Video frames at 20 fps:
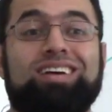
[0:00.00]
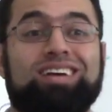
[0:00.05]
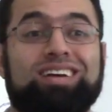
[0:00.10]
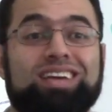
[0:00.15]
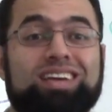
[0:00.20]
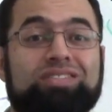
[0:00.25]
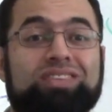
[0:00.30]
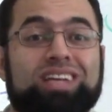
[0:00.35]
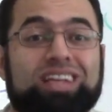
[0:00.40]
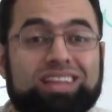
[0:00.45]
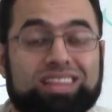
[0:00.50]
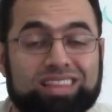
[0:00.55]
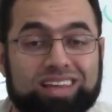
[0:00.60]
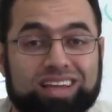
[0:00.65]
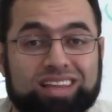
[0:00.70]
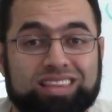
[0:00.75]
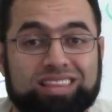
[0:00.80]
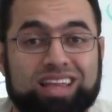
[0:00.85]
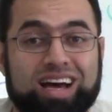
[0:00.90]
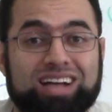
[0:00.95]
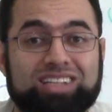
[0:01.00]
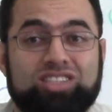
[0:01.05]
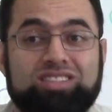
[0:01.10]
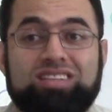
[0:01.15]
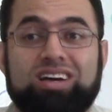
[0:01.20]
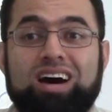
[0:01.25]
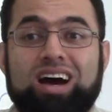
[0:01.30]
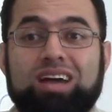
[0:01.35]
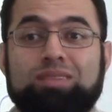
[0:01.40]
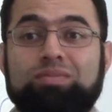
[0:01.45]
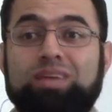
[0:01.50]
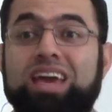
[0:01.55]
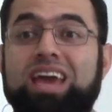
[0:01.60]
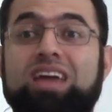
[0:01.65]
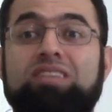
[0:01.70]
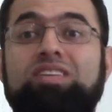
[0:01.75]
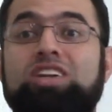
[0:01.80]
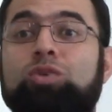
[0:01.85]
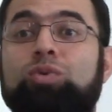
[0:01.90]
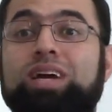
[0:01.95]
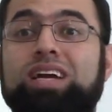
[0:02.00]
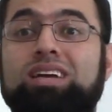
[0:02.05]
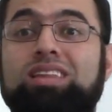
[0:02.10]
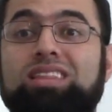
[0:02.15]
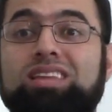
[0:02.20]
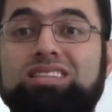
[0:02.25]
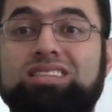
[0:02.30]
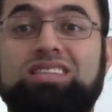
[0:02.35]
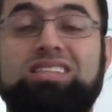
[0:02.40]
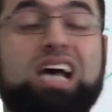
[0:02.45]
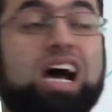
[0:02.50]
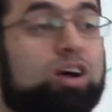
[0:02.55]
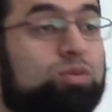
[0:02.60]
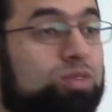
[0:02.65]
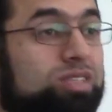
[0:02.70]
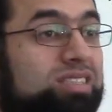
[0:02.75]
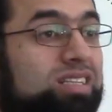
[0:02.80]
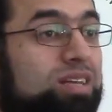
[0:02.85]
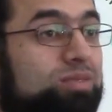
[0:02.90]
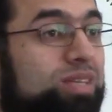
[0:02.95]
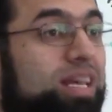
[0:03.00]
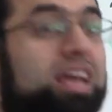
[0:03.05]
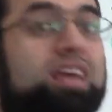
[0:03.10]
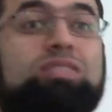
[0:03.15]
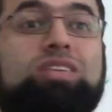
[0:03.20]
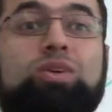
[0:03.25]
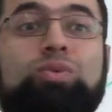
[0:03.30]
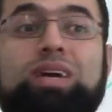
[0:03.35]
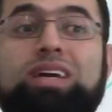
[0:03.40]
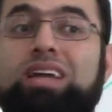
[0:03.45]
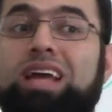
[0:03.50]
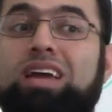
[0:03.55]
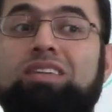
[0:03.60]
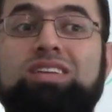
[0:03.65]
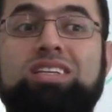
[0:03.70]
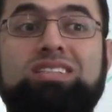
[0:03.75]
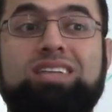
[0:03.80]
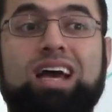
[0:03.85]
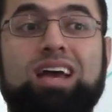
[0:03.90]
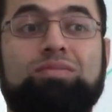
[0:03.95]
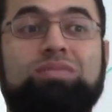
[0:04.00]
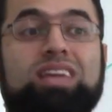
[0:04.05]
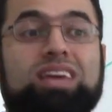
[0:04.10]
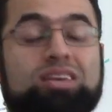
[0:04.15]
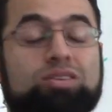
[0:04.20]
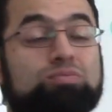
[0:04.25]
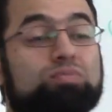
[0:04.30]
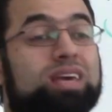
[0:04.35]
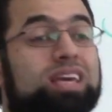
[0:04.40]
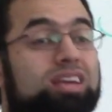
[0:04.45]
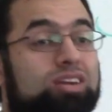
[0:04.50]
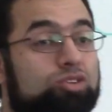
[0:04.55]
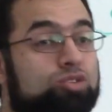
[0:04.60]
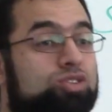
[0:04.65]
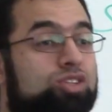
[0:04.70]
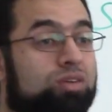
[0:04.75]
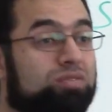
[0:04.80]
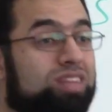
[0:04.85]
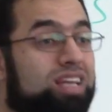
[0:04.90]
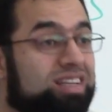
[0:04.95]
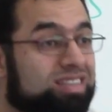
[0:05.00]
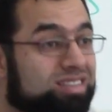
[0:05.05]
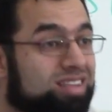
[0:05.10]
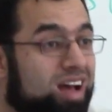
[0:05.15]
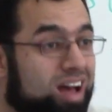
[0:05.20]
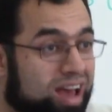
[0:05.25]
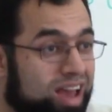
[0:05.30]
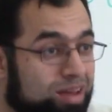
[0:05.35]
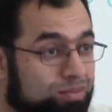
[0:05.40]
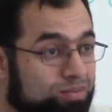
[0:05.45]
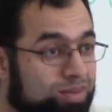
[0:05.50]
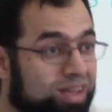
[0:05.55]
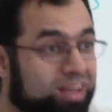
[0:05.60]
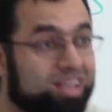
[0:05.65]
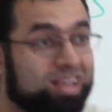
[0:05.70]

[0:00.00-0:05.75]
even in, in that time everywhere this is how Muslims everywhere every time they make use of their time